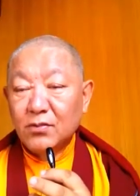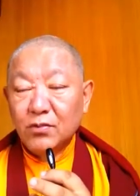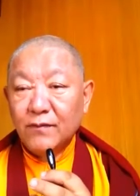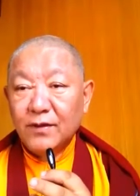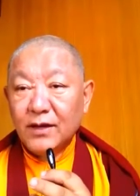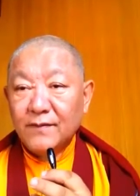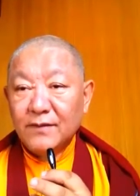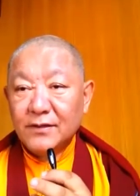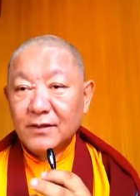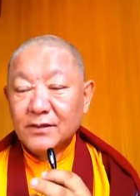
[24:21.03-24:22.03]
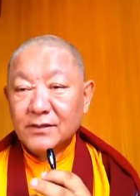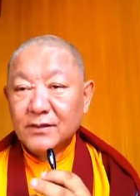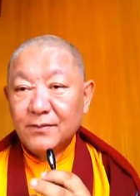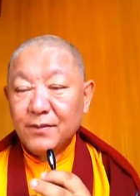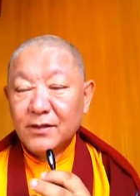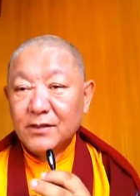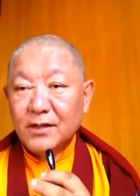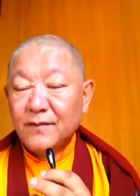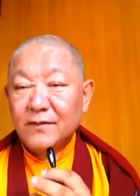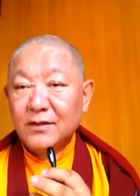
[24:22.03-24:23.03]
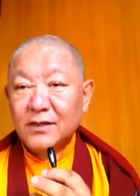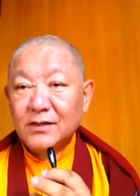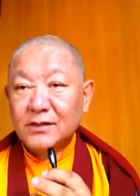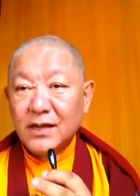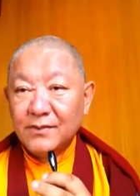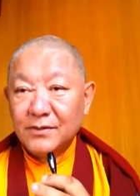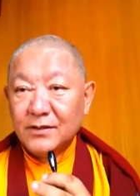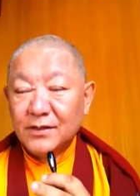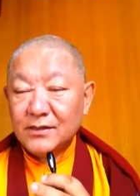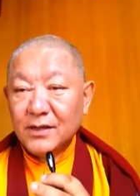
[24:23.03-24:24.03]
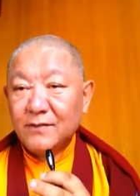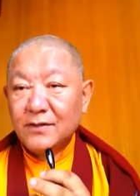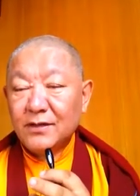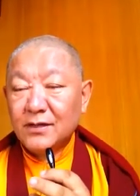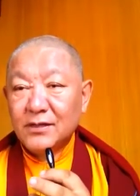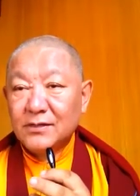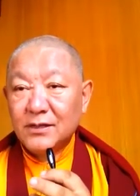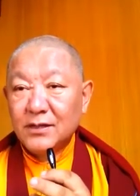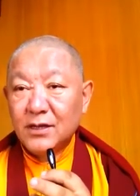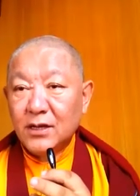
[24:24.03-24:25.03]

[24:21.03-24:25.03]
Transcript: moving, everything is dependent, everything is emptiness, everything is